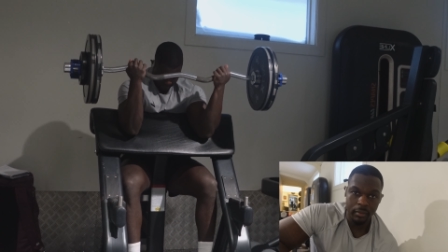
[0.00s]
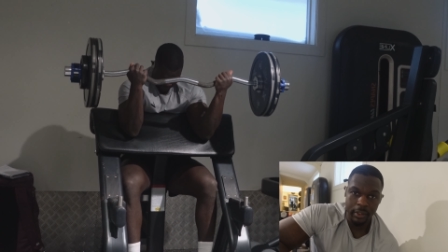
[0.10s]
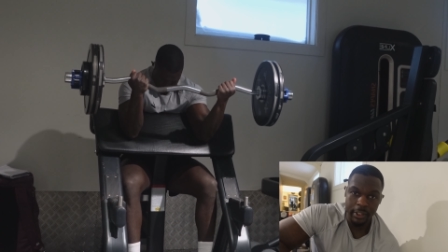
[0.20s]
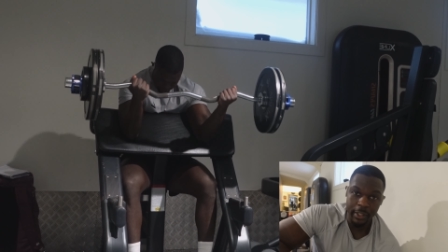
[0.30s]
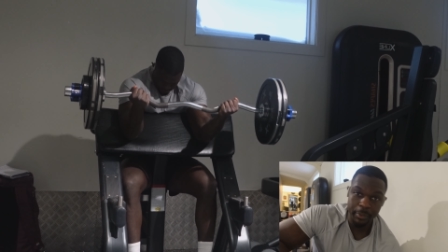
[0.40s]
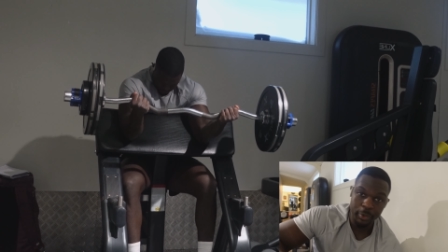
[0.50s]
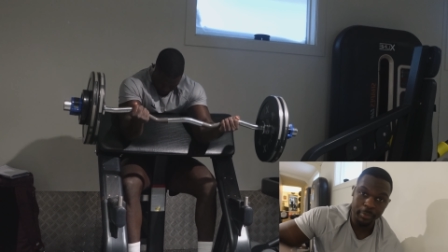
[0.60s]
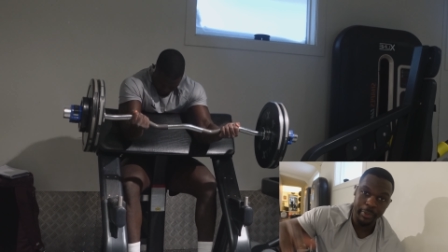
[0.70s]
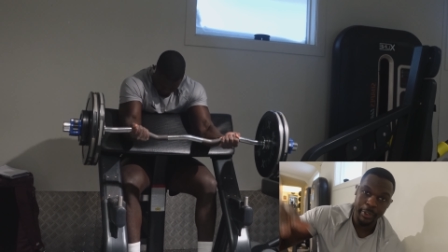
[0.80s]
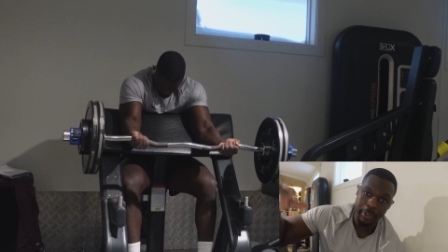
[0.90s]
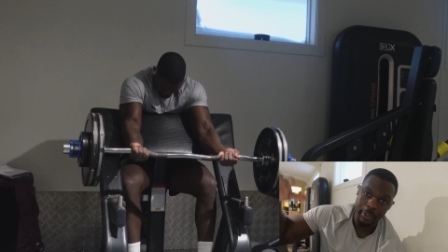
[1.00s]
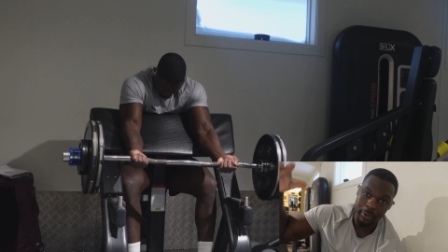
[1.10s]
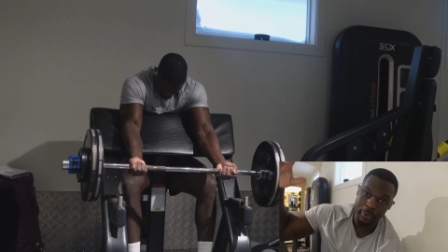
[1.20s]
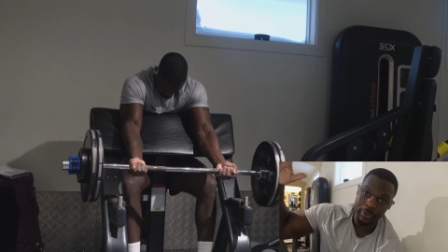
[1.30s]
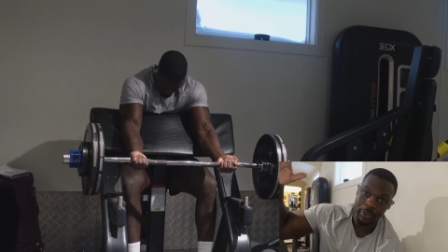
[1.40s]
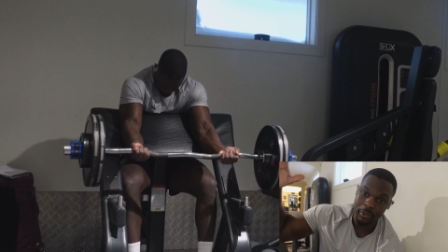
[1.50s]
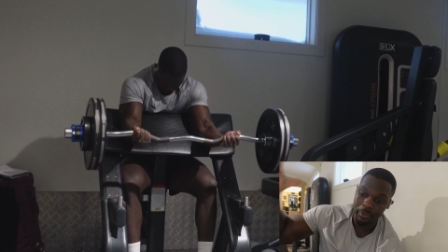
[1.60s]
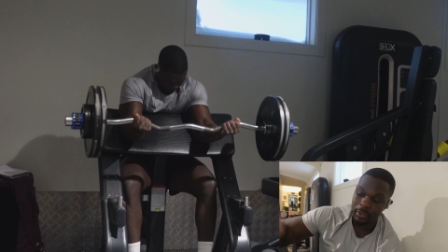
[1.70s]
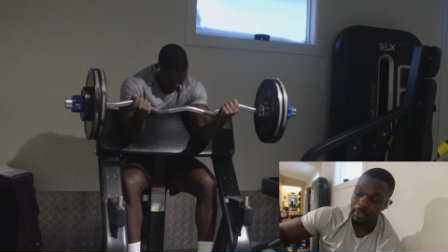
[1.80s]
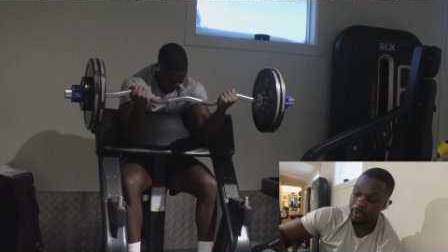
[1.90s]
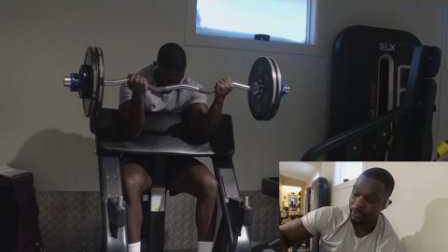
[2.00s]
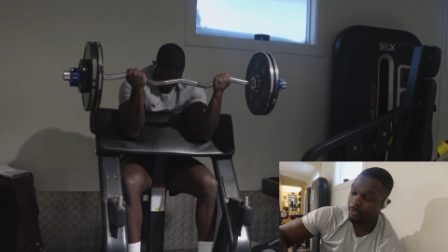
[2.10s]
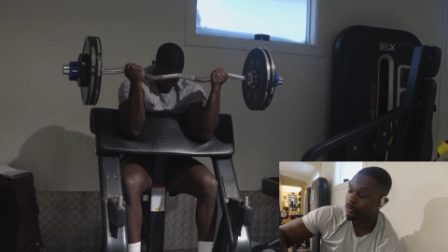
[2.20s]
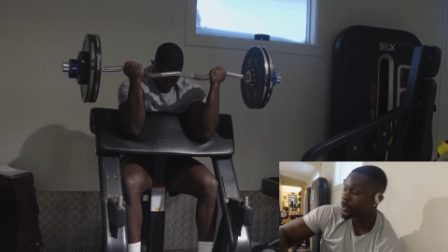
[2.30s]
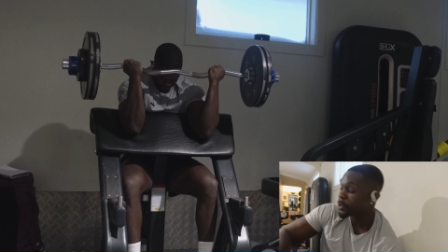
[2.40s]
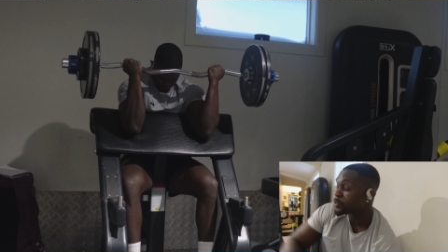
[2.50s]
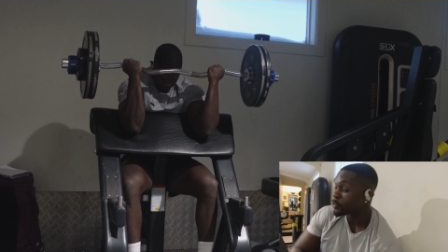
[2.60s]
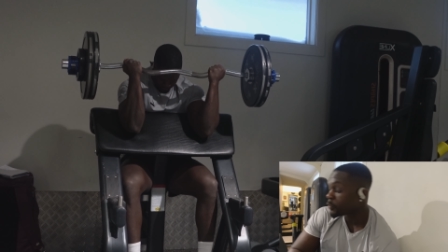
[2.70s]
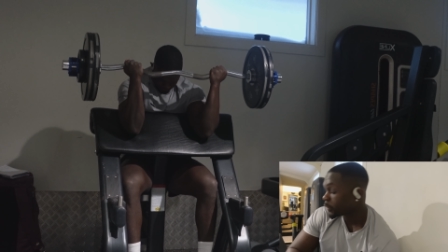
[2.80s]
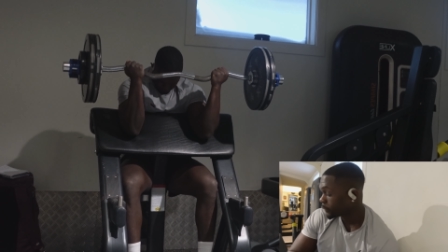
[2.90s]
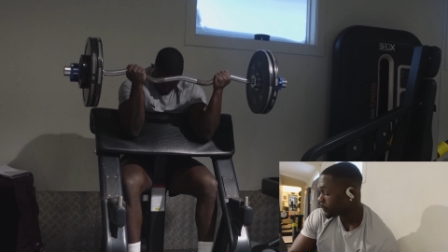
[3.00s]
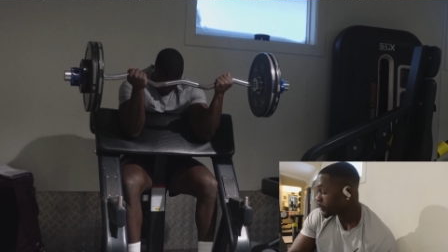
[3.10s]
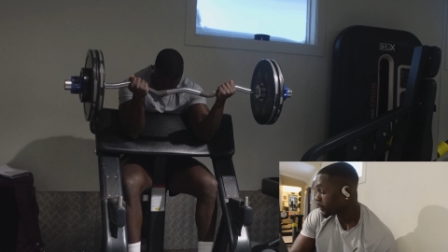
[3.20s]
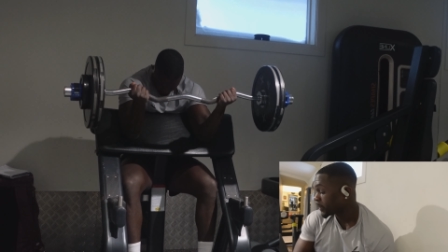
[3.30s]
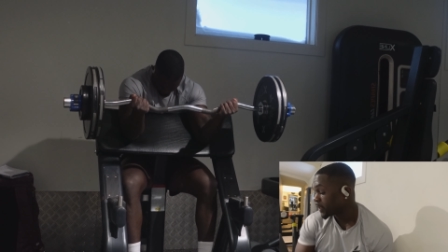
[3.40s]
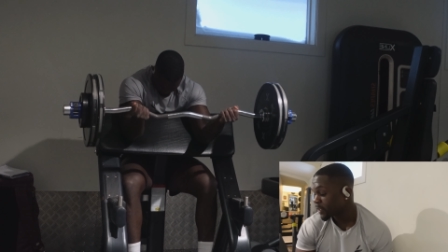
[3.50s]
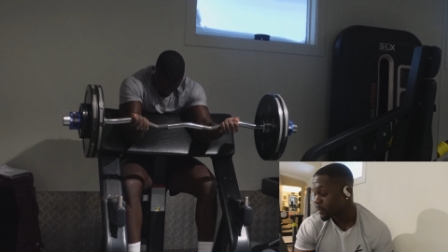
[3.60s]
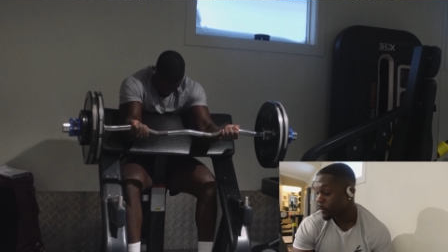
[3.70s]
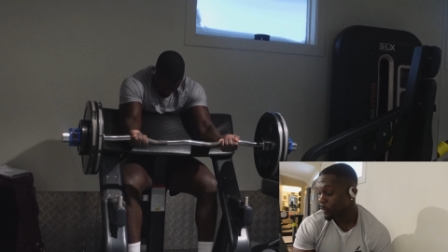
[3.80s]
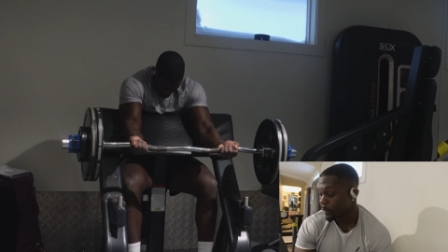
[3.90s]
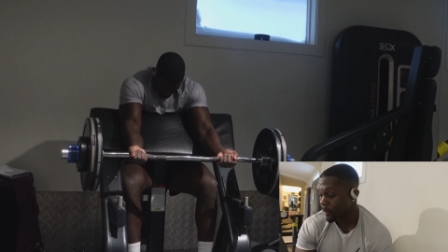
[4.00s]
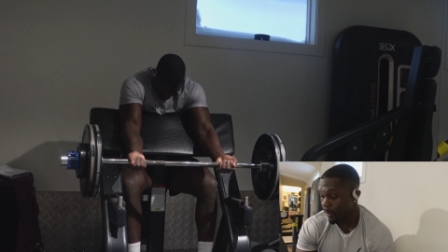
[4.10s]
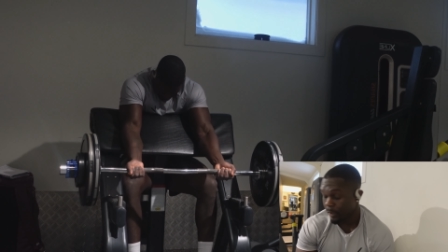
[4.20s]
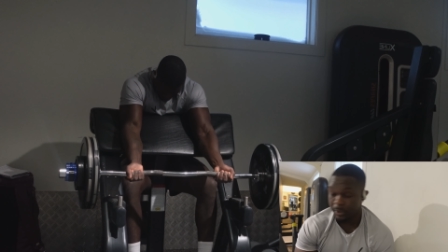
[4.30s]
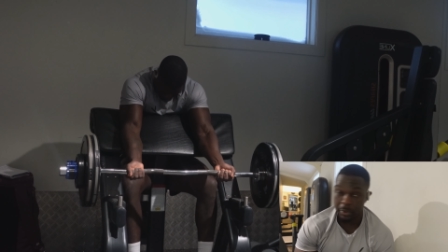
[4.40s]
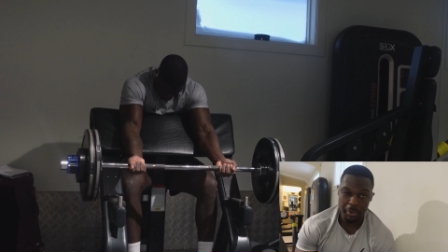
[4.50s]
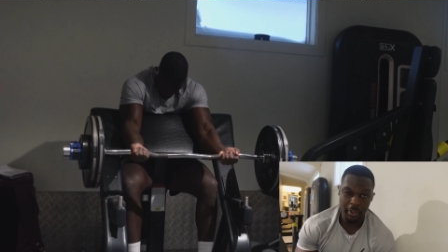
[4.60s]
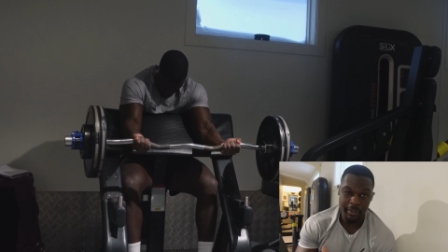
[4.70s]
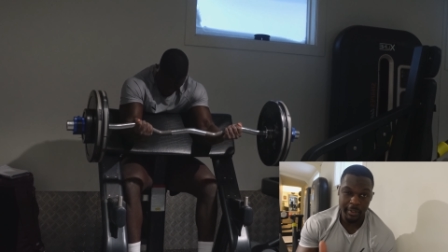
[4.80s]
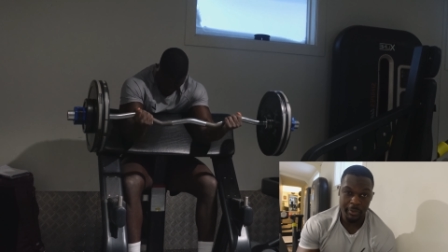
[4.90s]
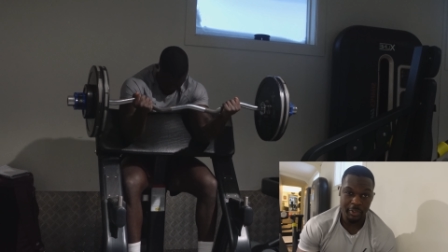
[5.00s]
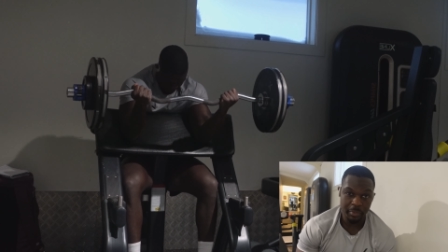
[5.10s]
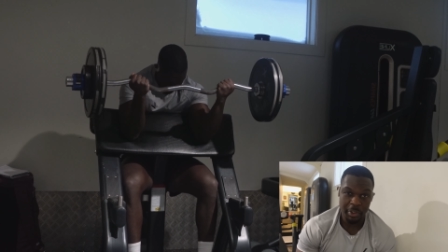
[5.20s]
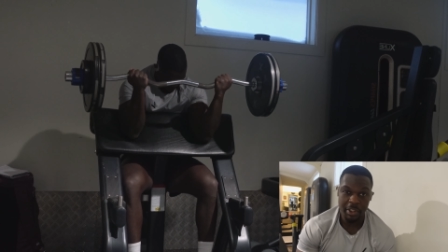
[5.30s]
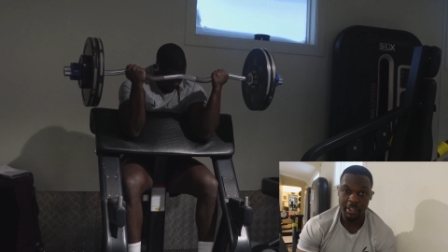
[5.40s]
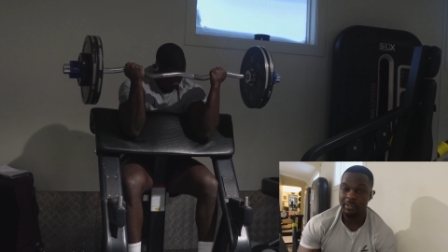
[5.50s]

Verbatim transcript: Today I'm doing Preacher Curls on the original one with the EZ bar. Usually I use the machine.